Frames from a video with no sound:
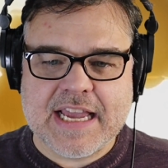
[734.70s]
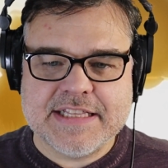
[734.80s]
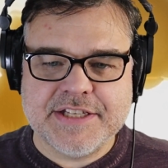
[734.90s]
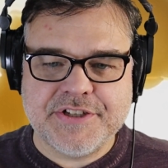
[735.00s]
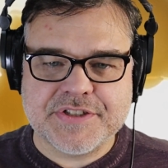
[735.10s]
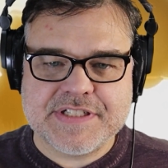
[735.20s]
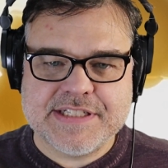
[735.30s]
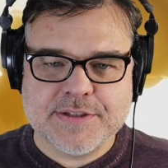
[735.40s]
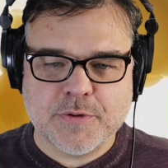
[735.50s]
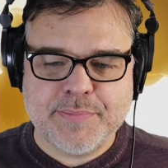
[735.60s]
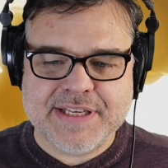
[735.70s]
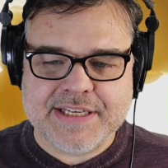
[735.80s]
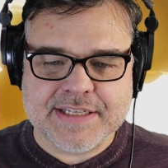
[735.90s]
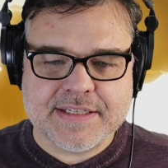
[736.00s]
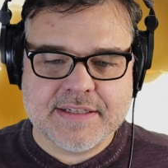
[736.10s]
and then you're still
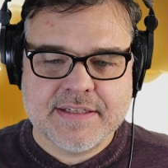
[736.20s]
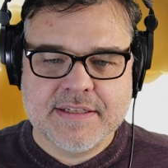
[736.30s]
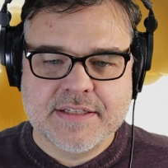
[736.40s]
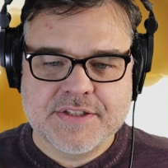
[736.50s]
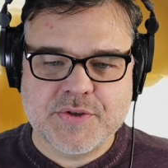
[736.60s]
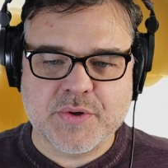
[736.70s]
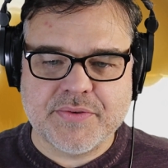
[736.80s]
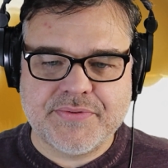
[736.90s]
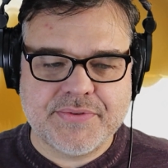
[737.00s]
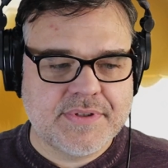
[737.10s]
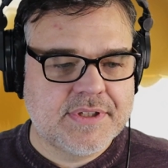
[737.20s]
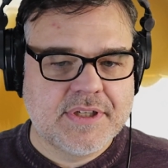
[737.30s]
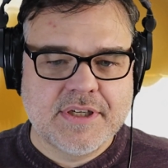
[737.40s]
being sort of